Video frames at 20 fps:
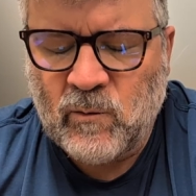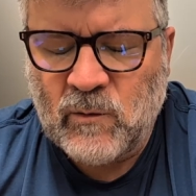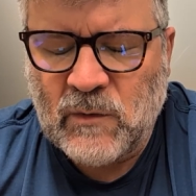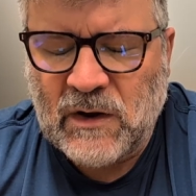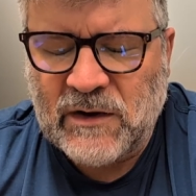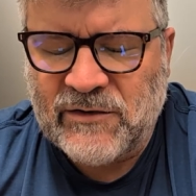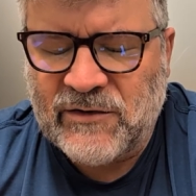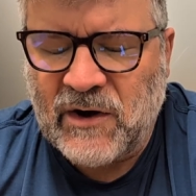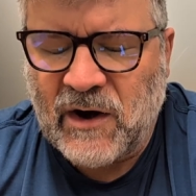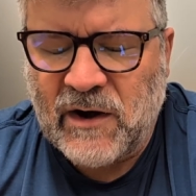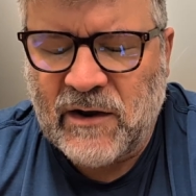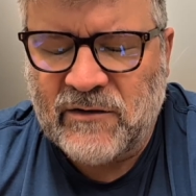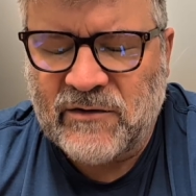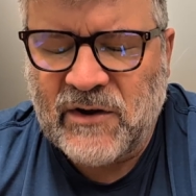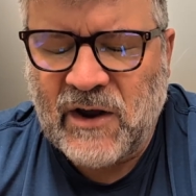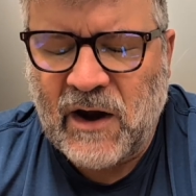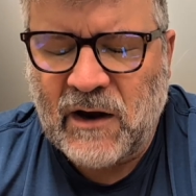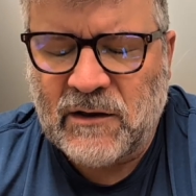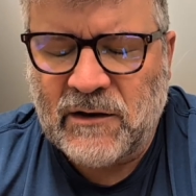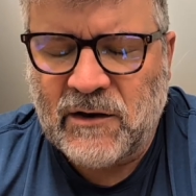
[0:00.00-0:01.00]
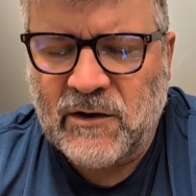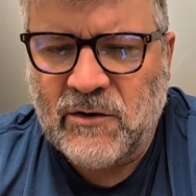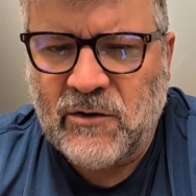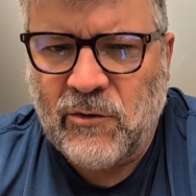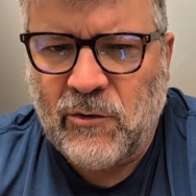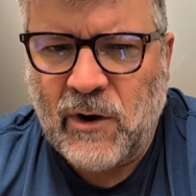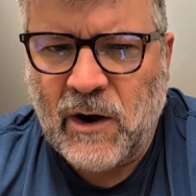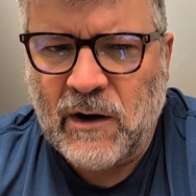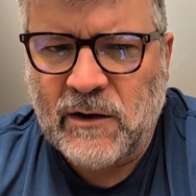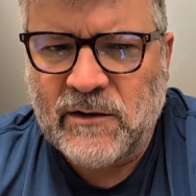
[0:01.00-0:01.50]
That's not exactly
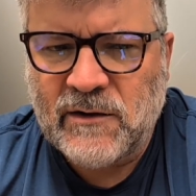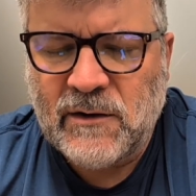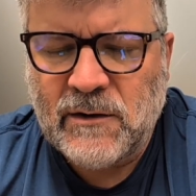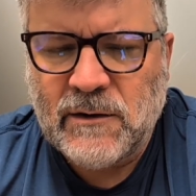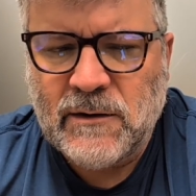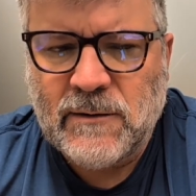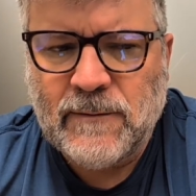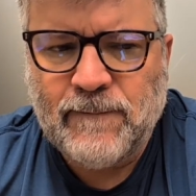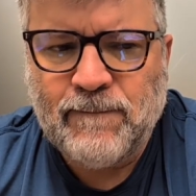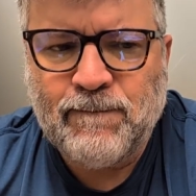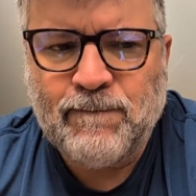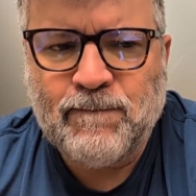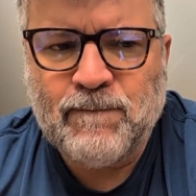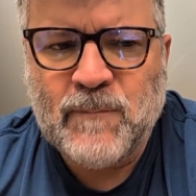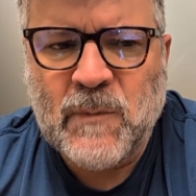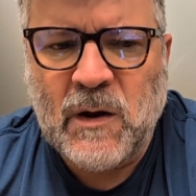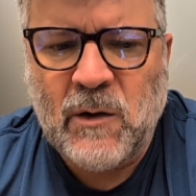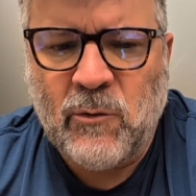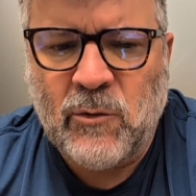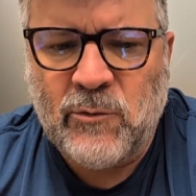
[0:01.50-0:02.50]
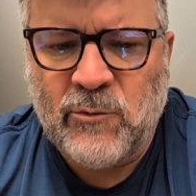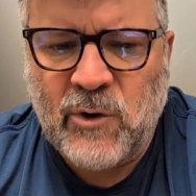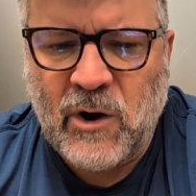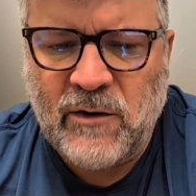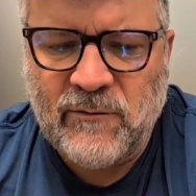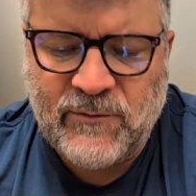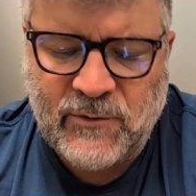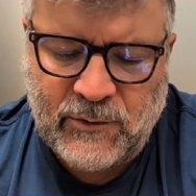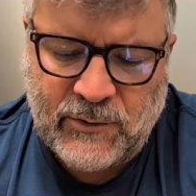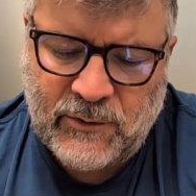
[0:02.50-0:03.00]
correct. It would
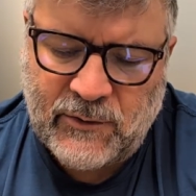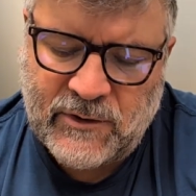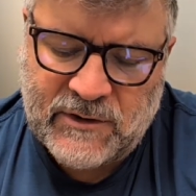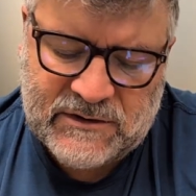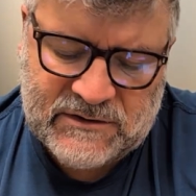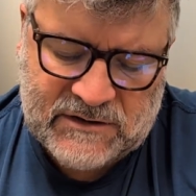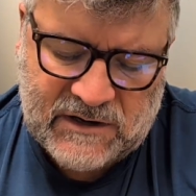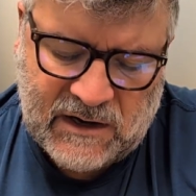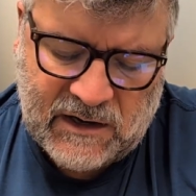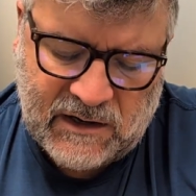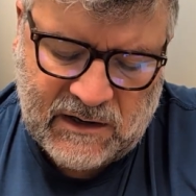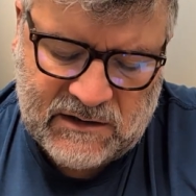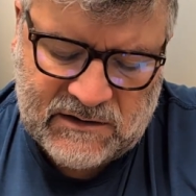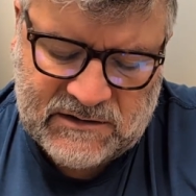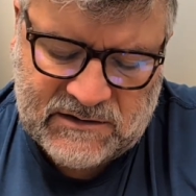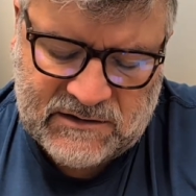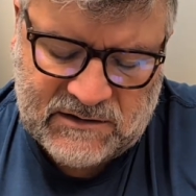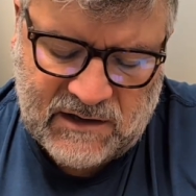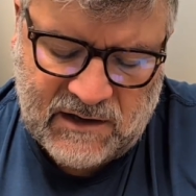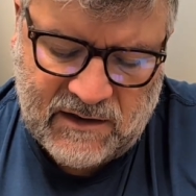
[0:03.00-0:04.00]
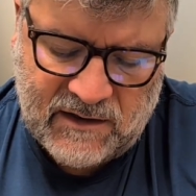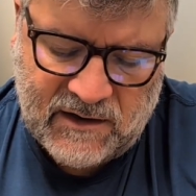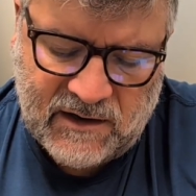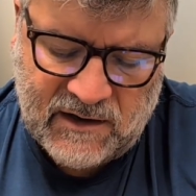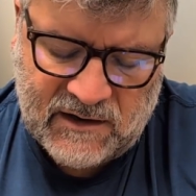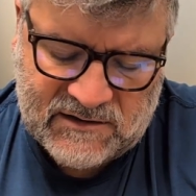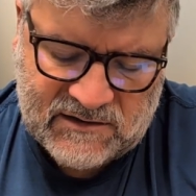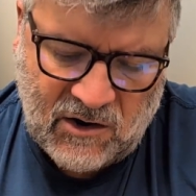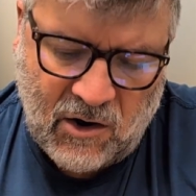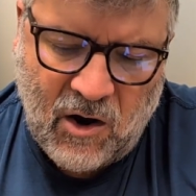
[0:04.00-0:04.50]
run for 30 seconds, and then
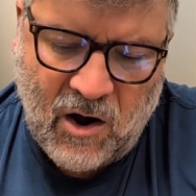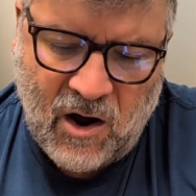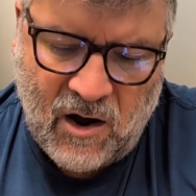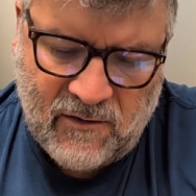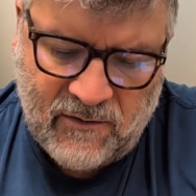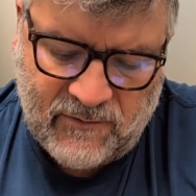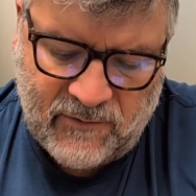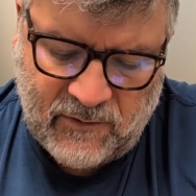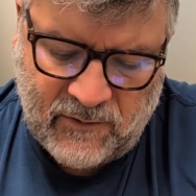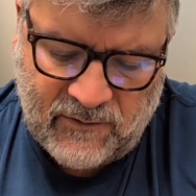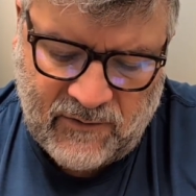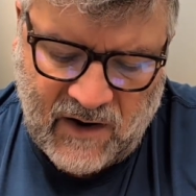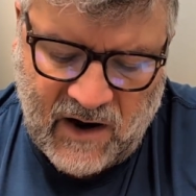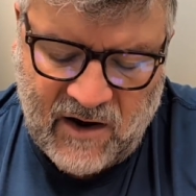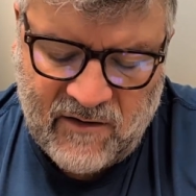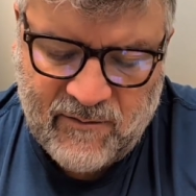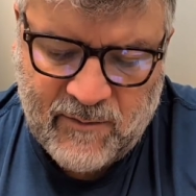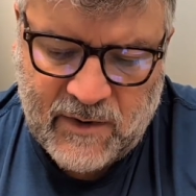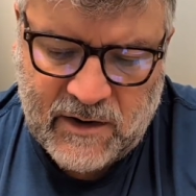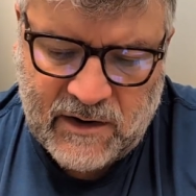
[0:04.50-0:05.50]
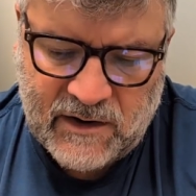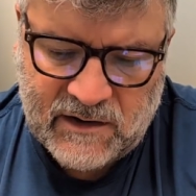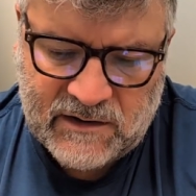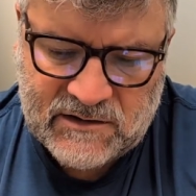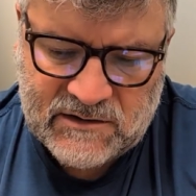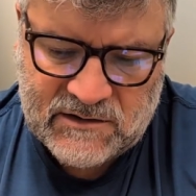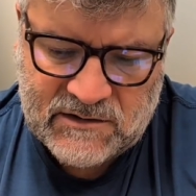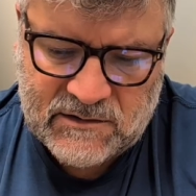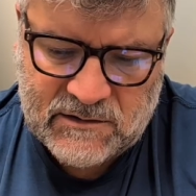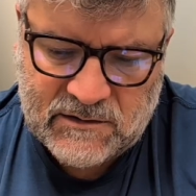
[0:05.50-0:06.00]
it's off for 5
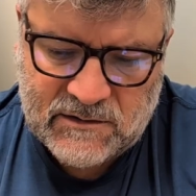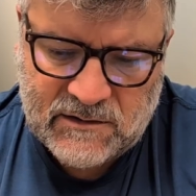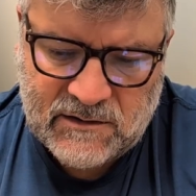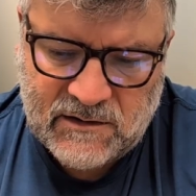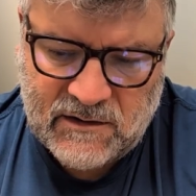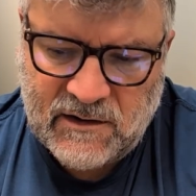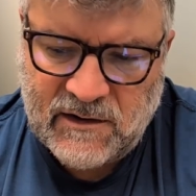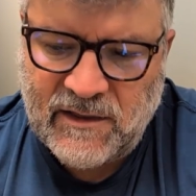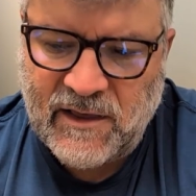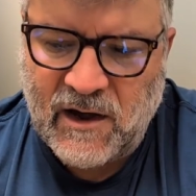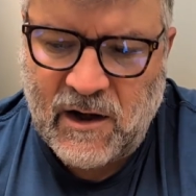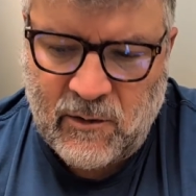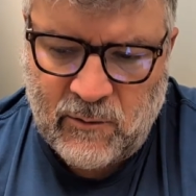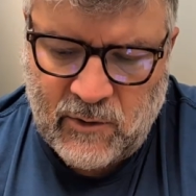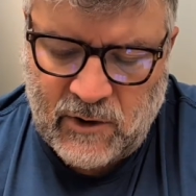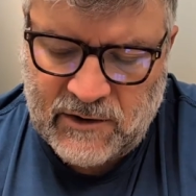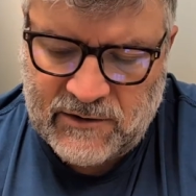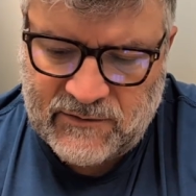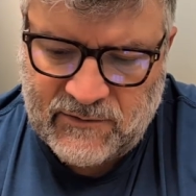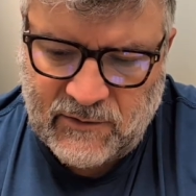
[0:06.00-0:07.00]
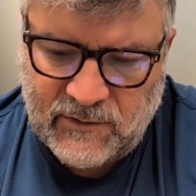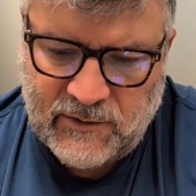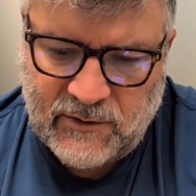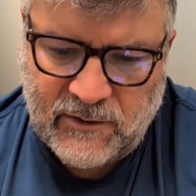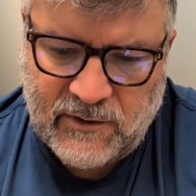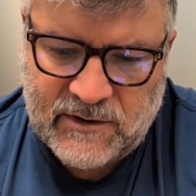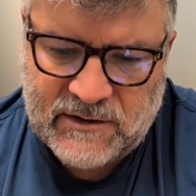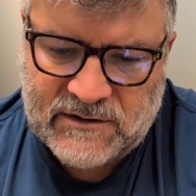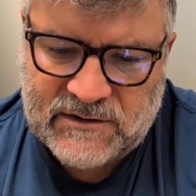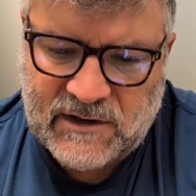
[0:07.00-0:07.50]
minutes. Then it runs for
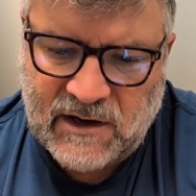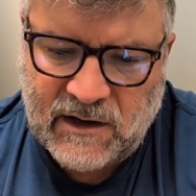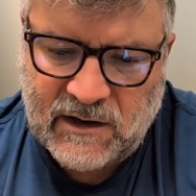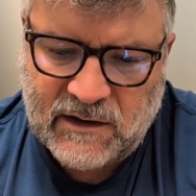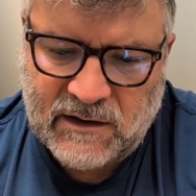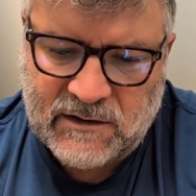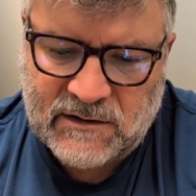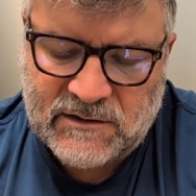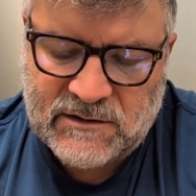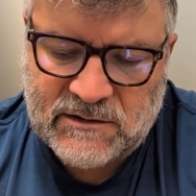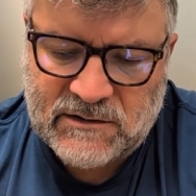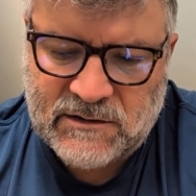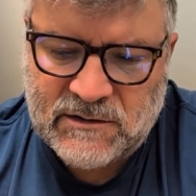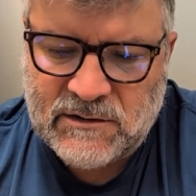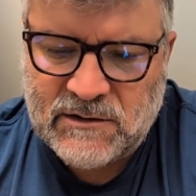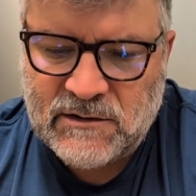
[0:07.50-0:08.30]
30 seconds.